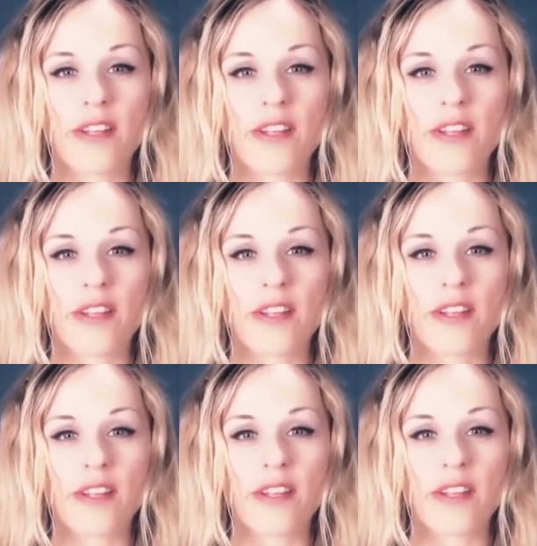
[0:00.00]

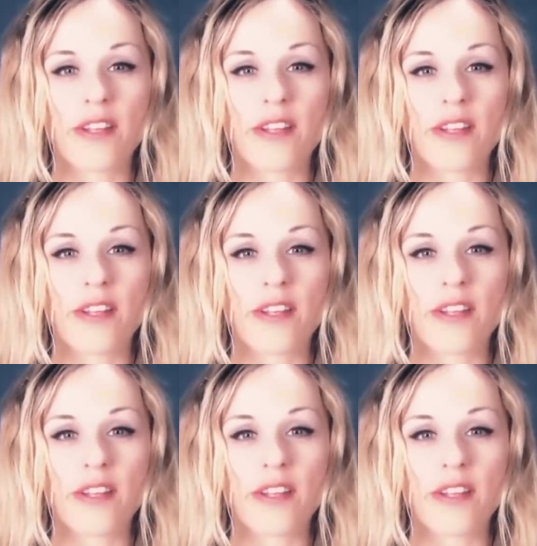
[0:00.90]

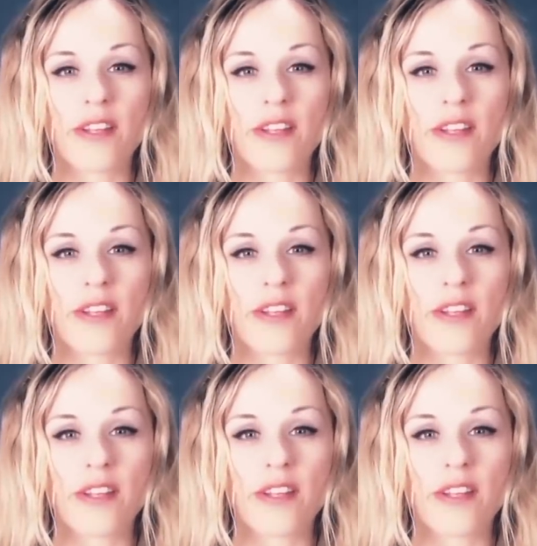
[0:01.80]
(not speaking)